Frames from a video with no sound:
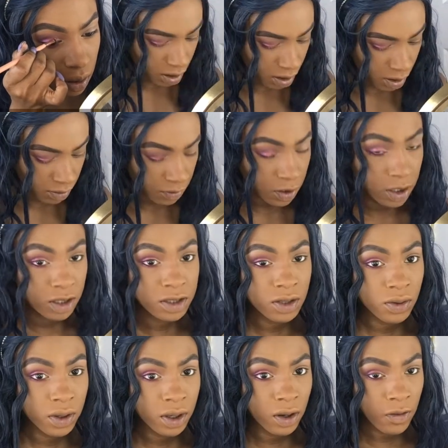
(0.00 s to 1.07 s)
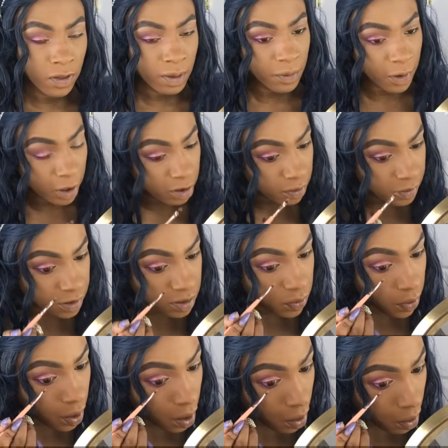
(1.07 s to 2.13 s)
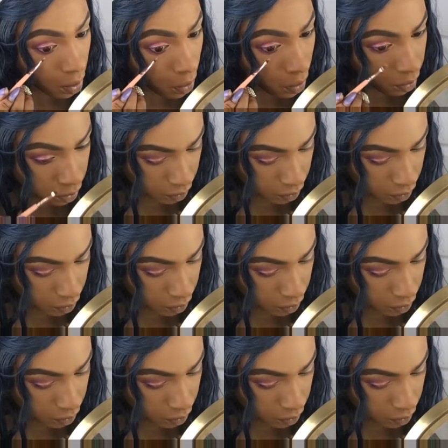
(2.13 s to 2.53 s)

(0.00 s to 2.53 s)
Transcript: And then I'm gonna do it on the bottom as well.